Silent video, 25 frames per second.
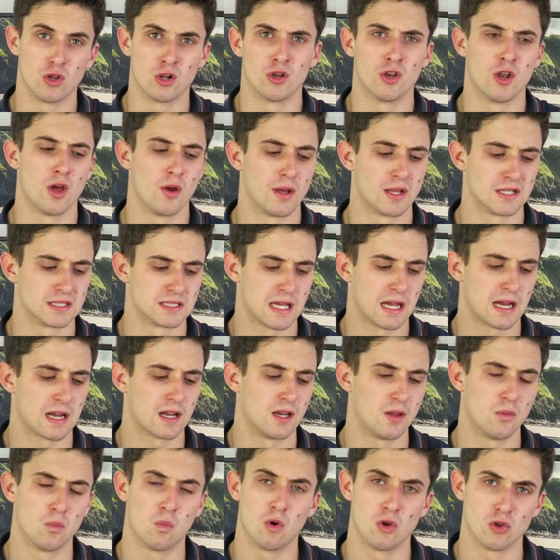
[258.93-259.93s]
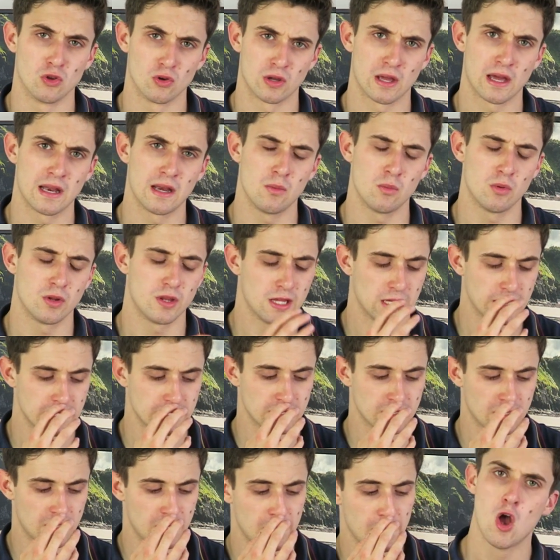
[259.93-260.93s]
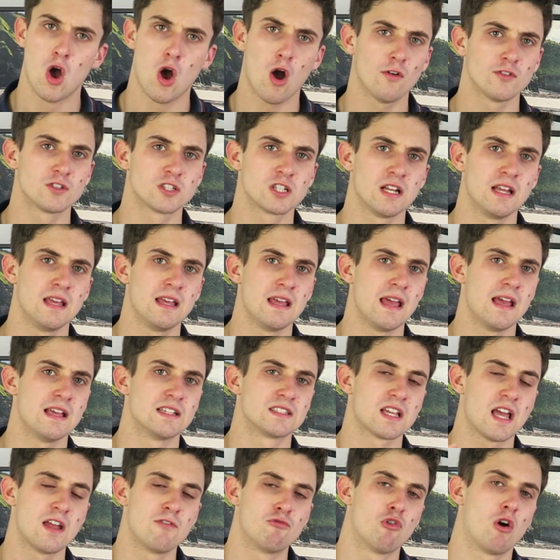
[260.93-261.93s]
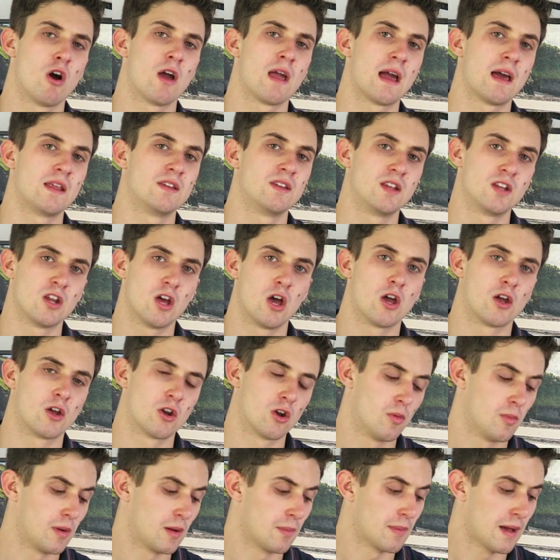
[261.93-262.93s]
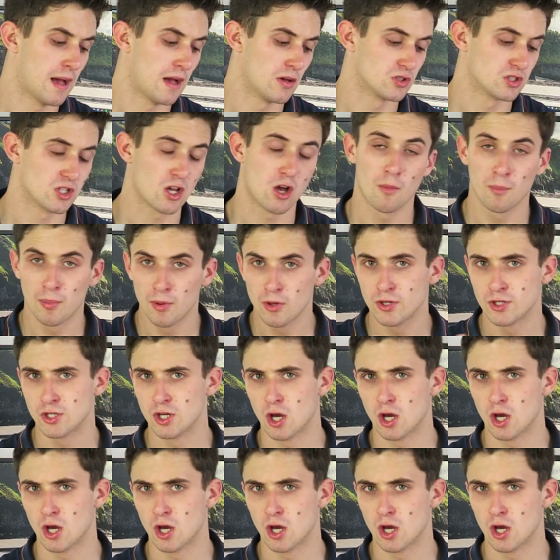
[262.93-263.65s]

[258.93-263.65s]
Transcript: you'll know exactly what you're getting with this. Obviously it's a right-handed ergonomic mouse. I'll put the